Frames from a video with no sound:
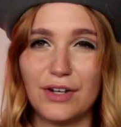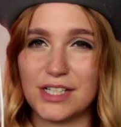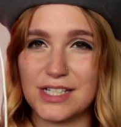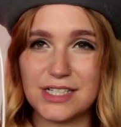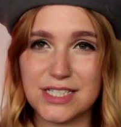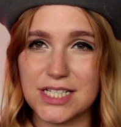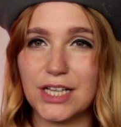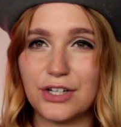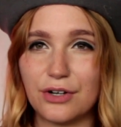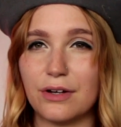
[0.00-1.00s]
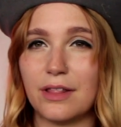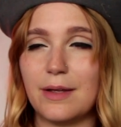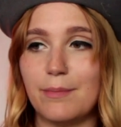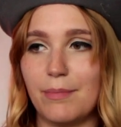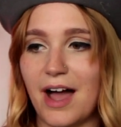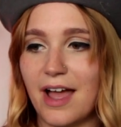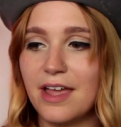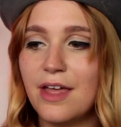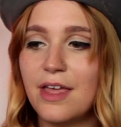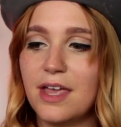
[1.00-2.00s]
you can still currently
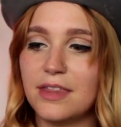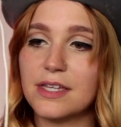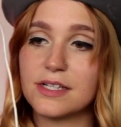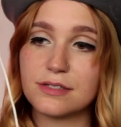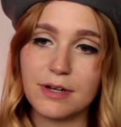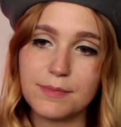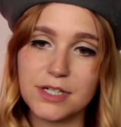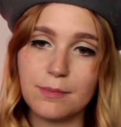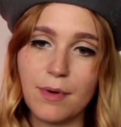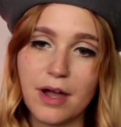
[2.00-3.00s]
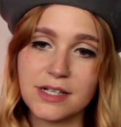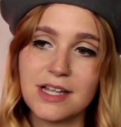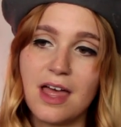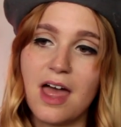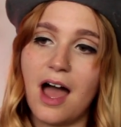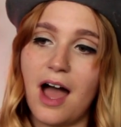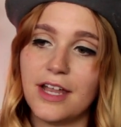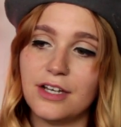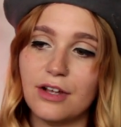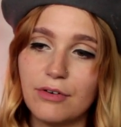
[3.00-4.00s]
buy in the description box.
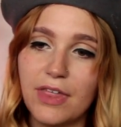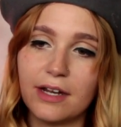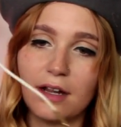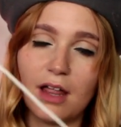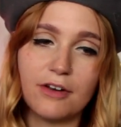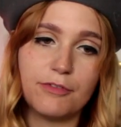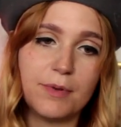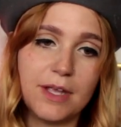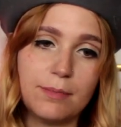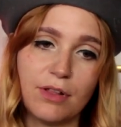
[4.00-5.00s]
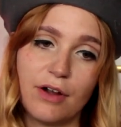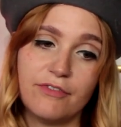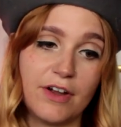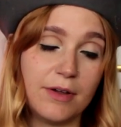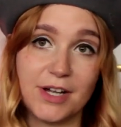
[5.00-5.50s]
I know that a lot of people are very